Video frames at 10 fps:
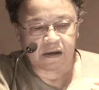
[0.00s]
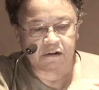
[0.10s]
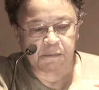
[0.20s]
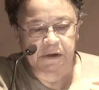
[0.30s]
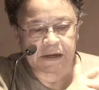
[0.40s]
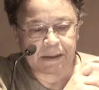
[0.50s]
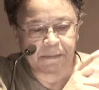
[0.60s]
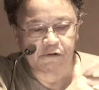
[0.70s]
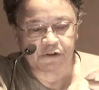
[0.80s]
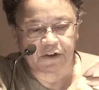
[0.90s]
Arabic
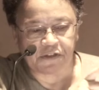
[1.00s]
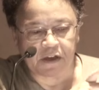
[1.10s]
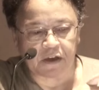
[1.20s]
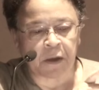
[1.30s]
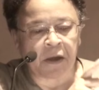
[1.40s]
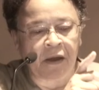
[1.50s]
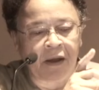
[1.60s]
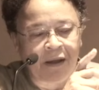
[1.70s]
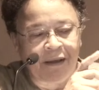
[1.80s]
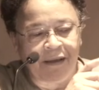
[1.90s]
Emirates, I think.
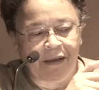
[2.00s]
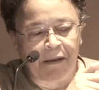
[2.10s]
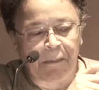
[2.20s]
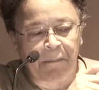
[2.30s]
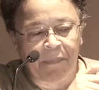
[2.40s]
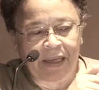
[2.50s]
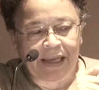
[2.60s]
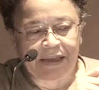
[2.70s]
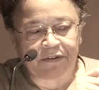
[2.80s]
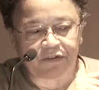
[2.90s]
Um,
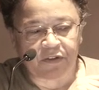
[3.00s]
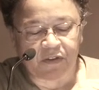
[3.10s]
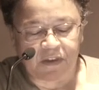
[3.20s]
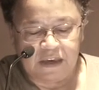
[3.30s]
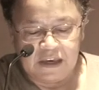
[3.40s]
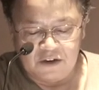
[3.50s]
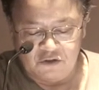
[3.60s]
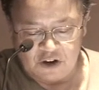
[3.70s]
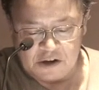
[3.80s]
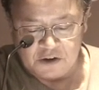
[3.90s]
and the
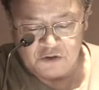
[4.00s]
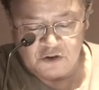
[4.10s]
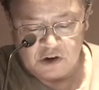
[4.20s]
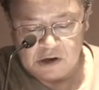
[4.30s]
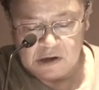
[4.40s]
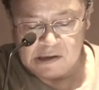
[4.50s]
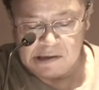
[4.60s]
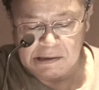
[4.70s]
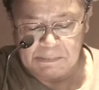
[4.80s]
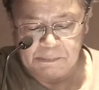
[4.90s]
judge
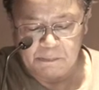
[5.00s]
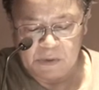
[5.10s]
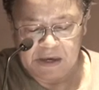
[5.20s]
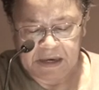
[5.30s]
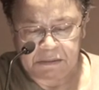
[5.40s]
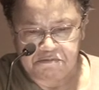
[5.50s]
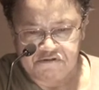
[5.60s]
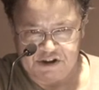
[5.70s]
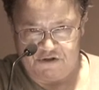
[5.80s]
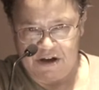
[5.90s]
in
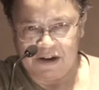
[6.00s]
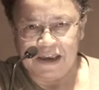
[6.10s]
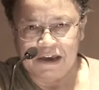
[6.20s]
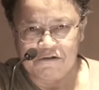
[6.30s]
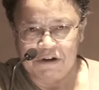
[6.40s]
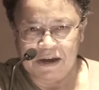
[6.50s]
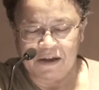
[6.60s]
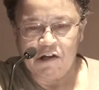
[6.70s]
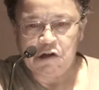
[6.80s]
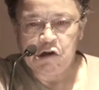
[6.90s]
pre-trial hearing